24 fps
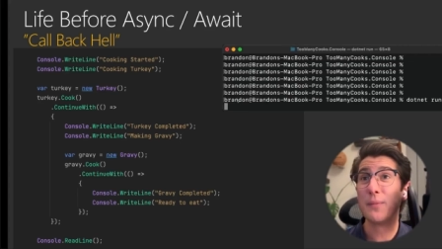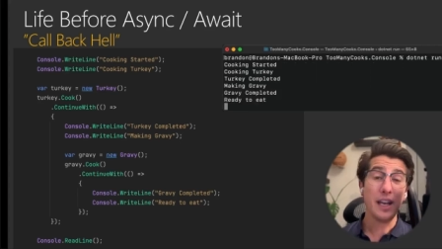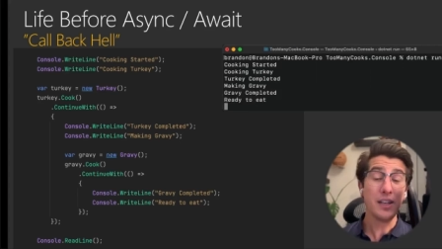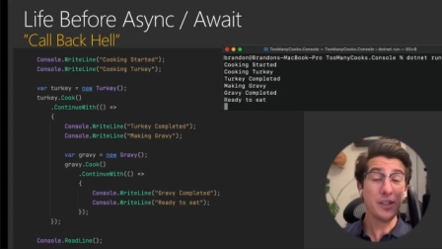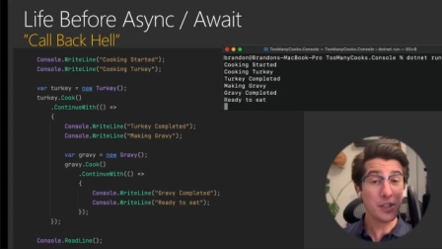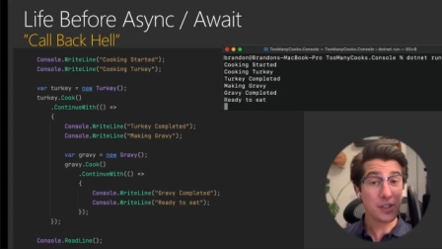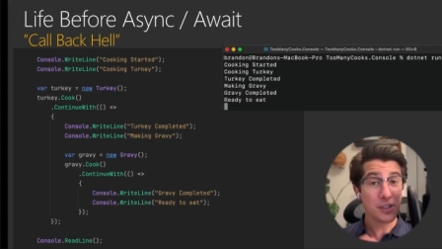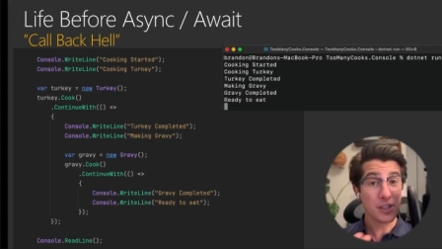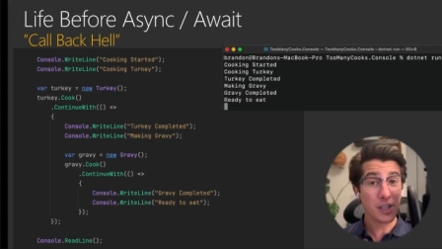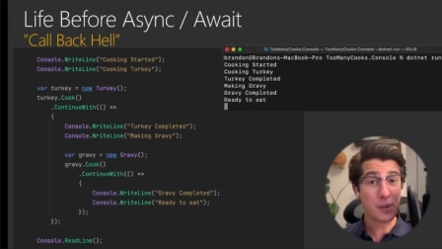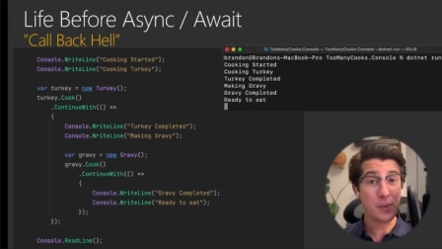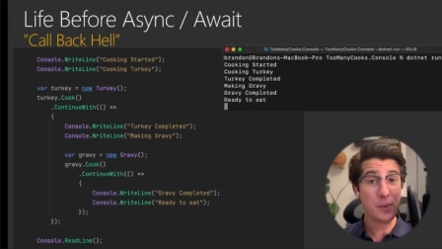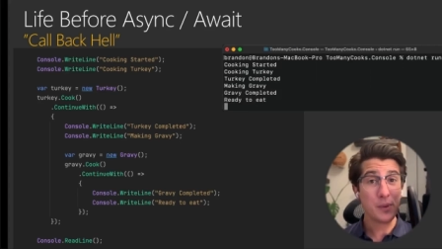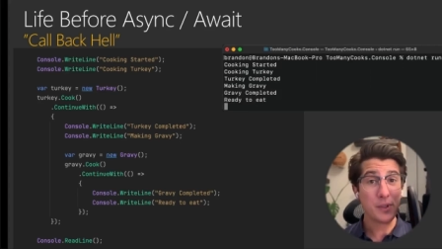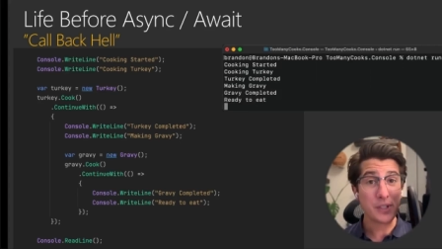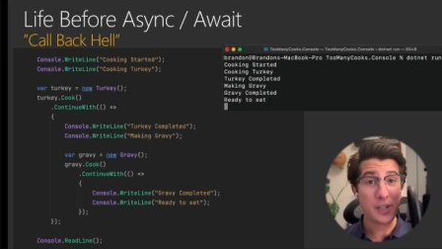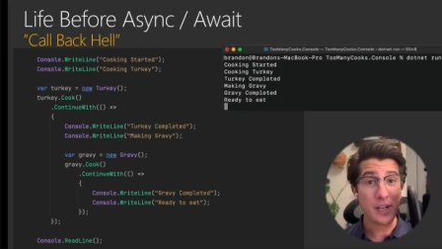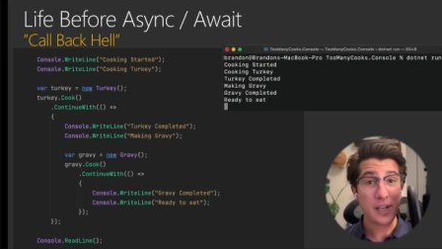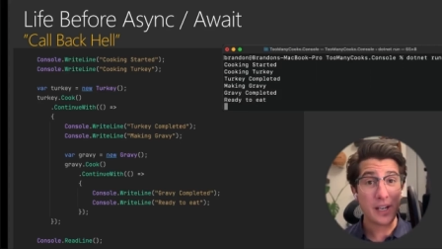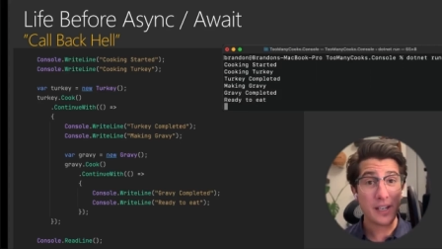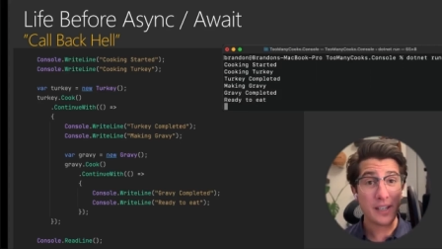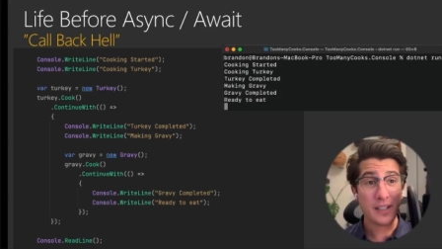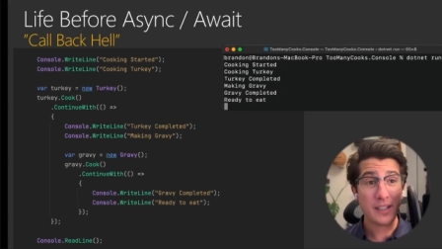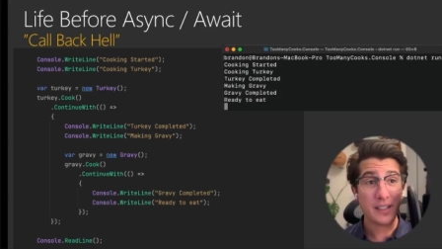And just like we
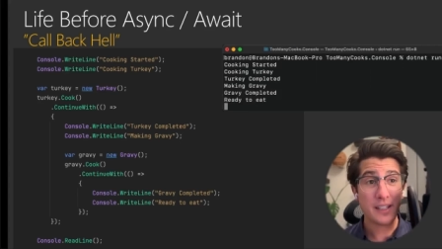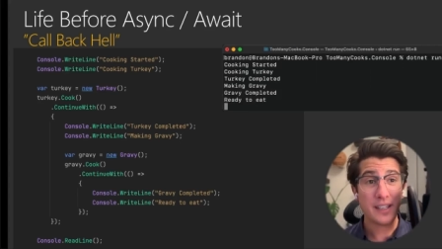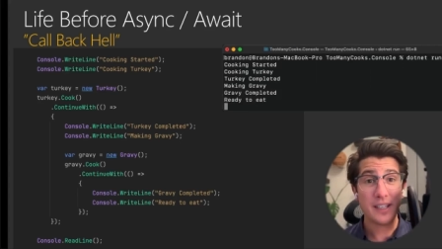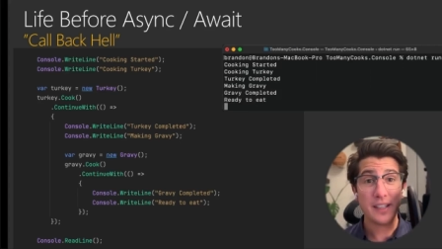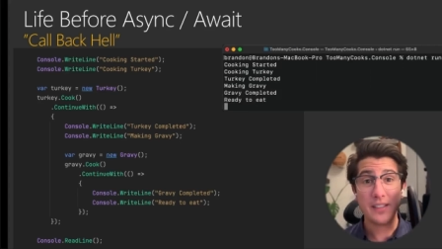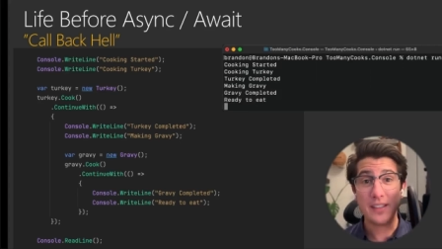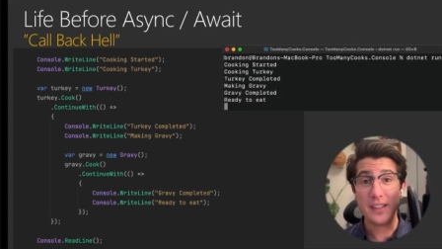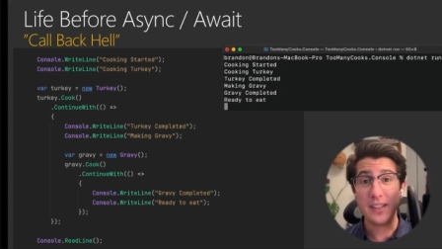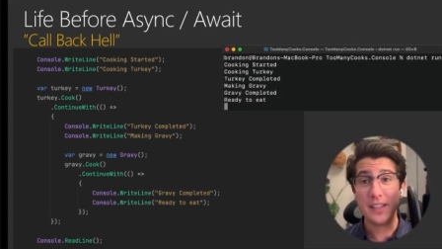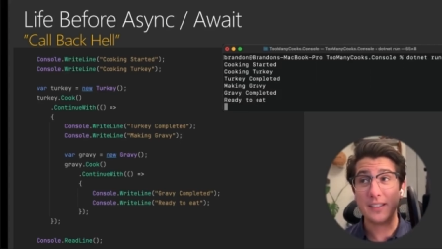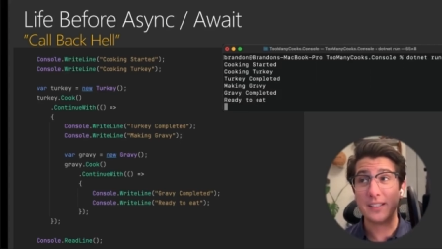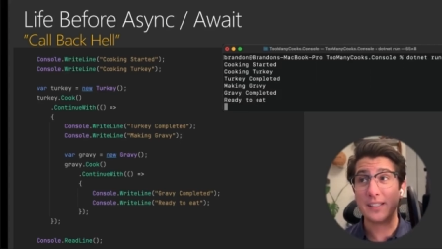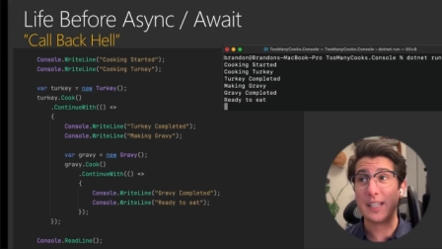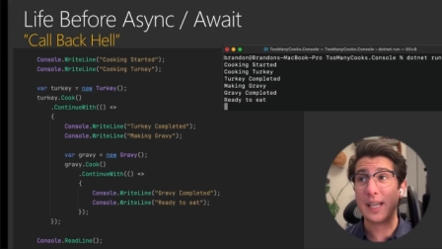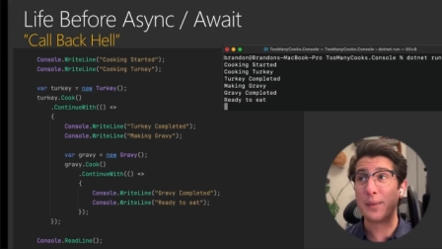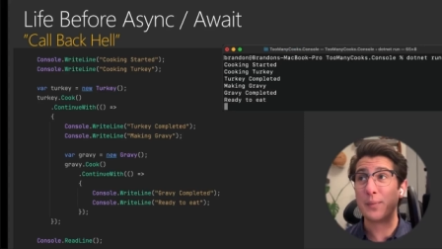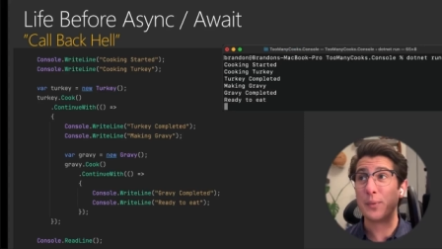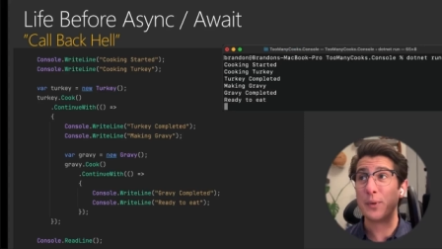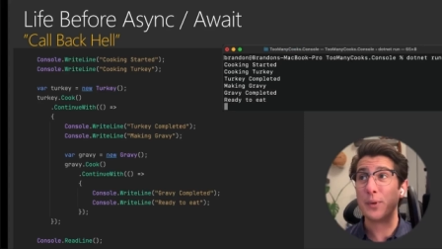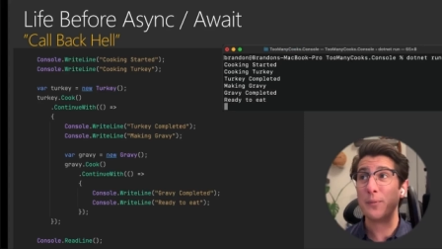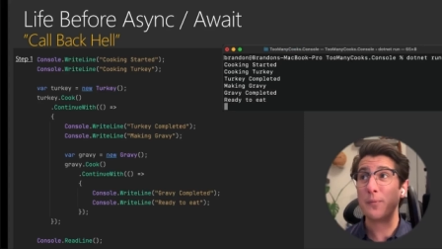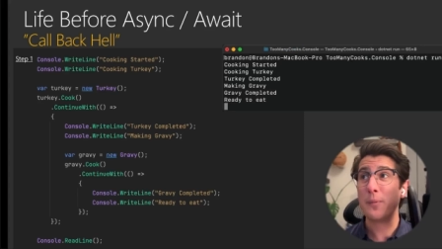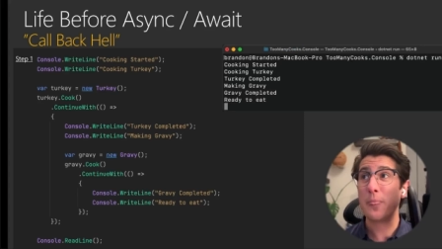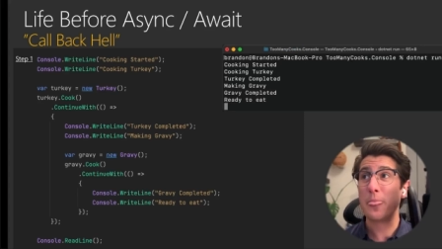saw in the
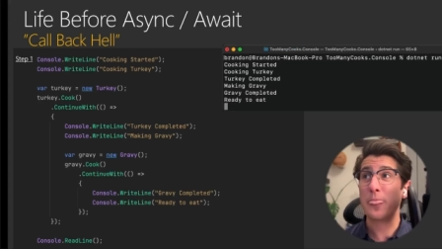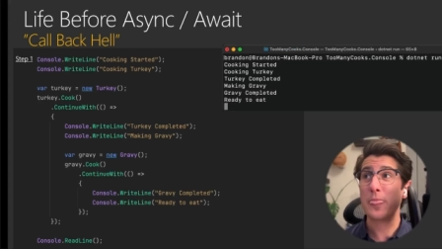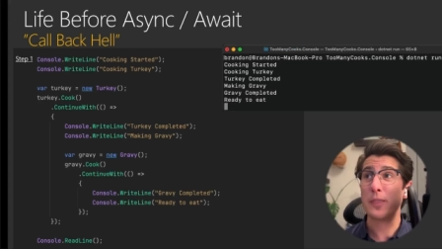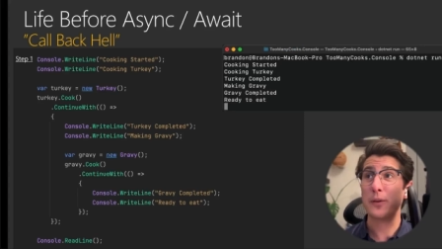example,